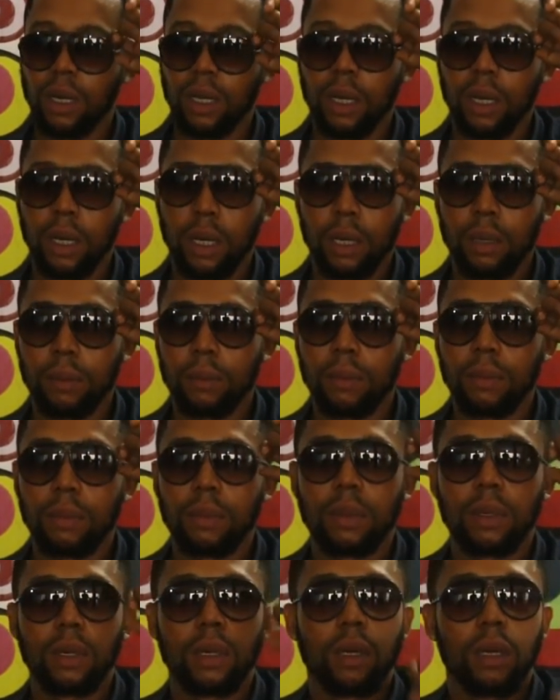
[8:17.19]
And
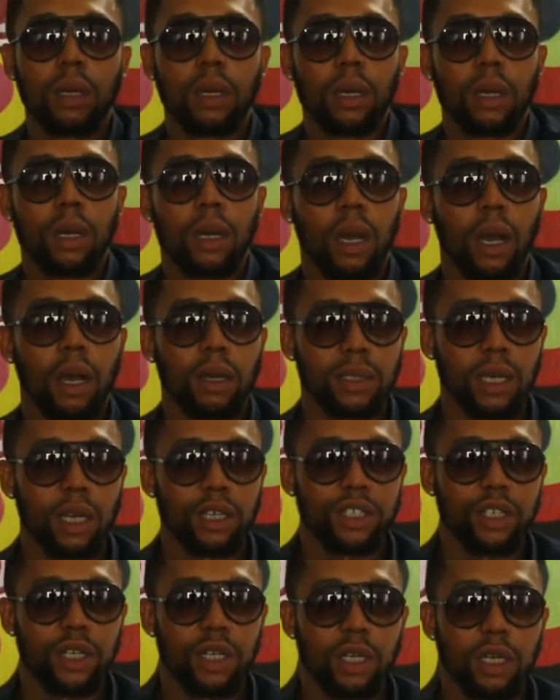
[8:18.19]
I
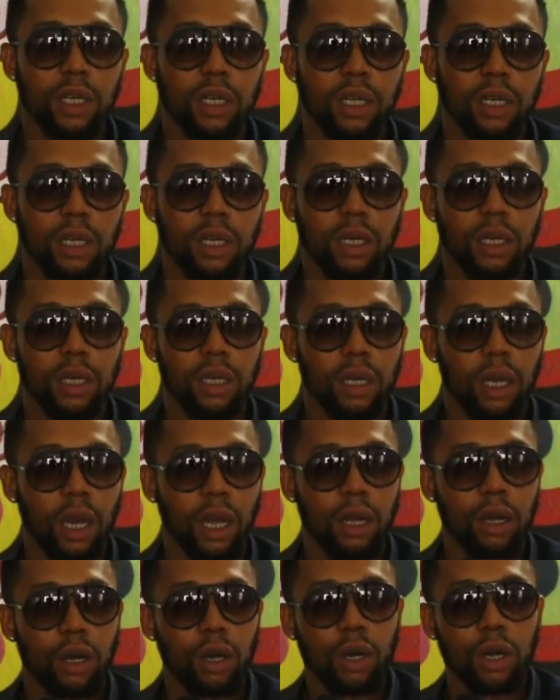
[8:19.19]

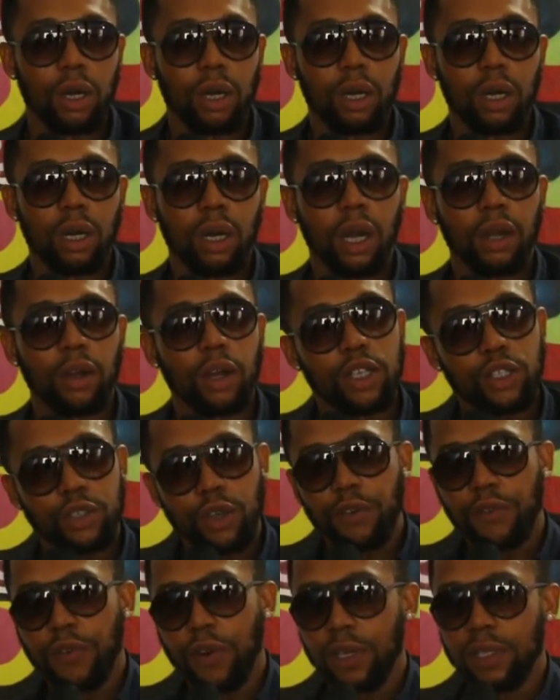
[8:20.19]
got
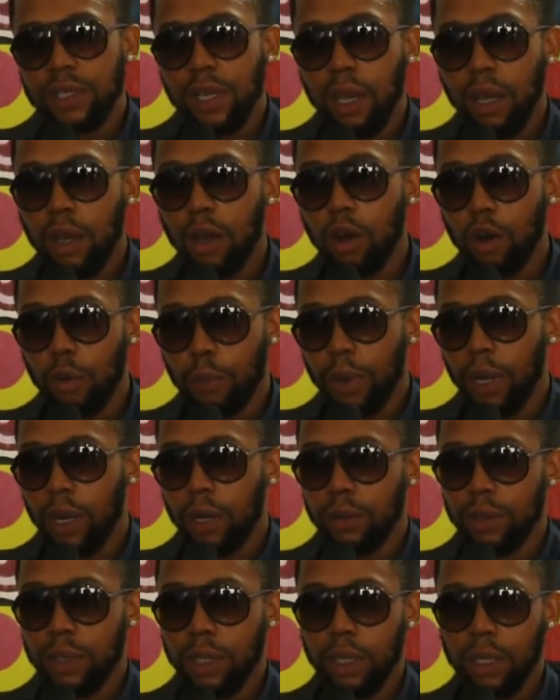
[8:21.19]
into a friend's
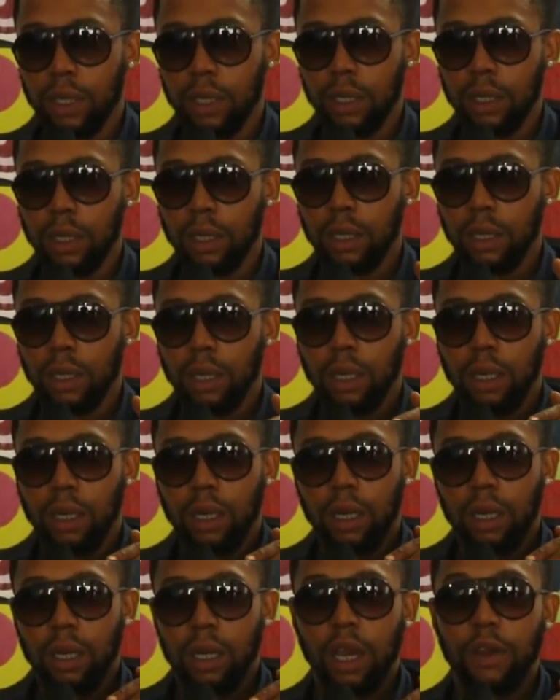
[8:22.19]
compound and
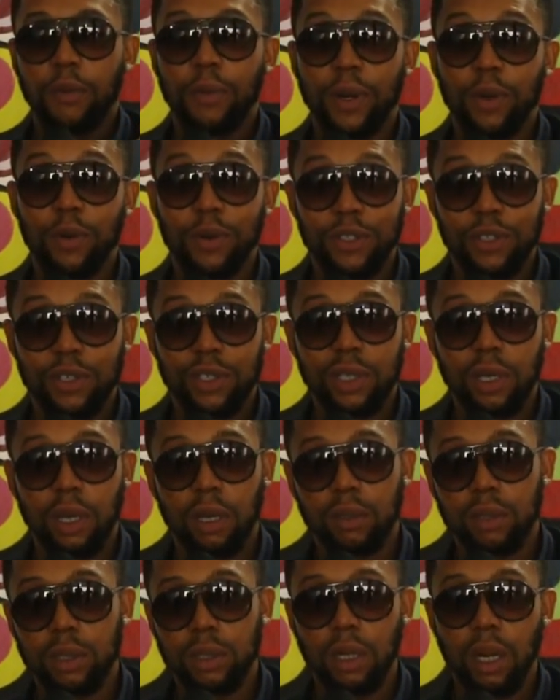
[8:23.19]
everybody was just
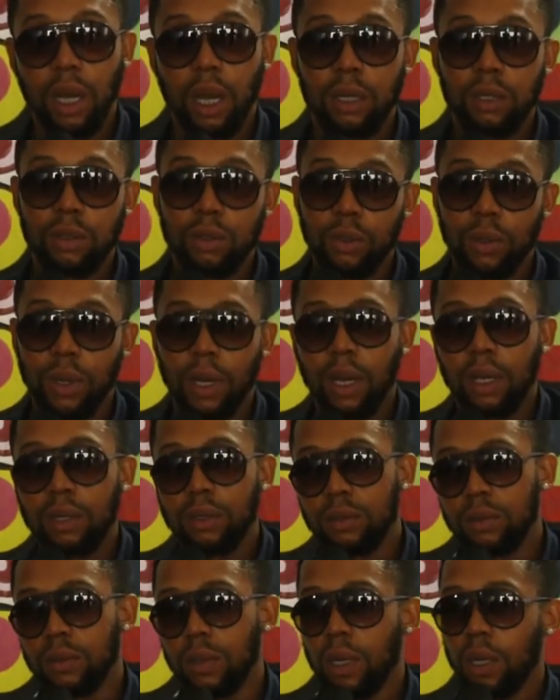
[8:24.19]
shouting, Aluya,
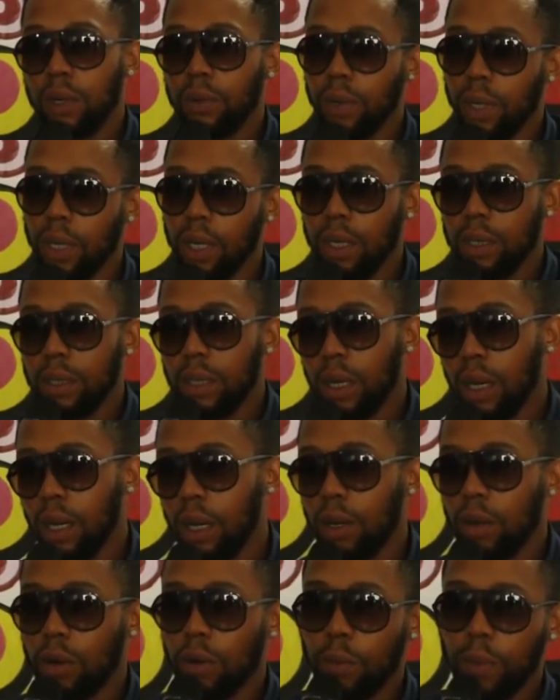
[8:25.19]
Aluya, red
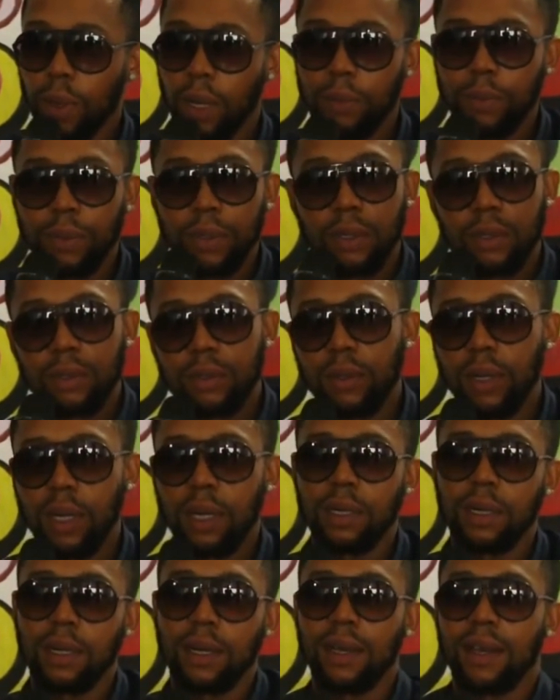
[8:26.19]
cow, papi,
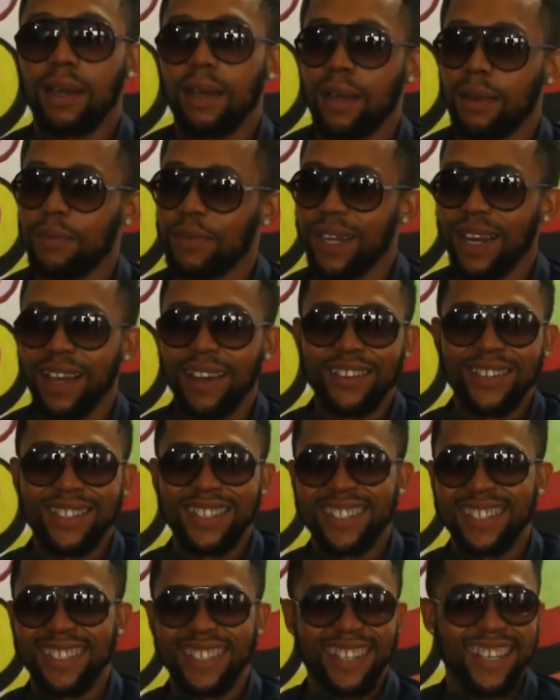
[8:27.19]
and I mean, I
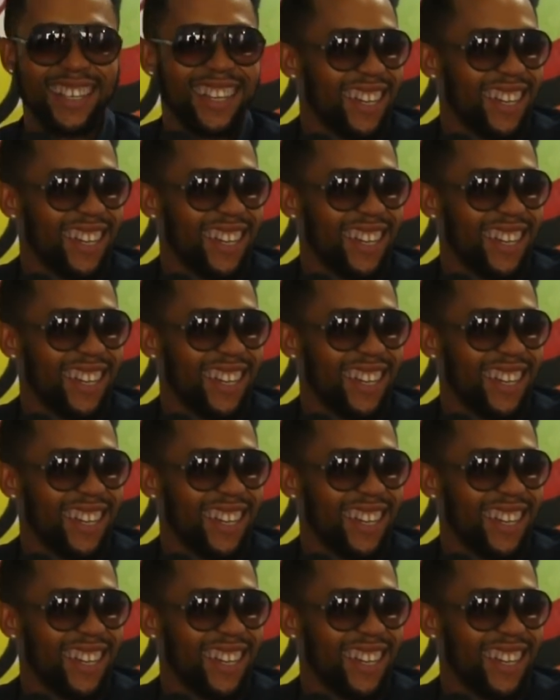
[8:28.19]
was...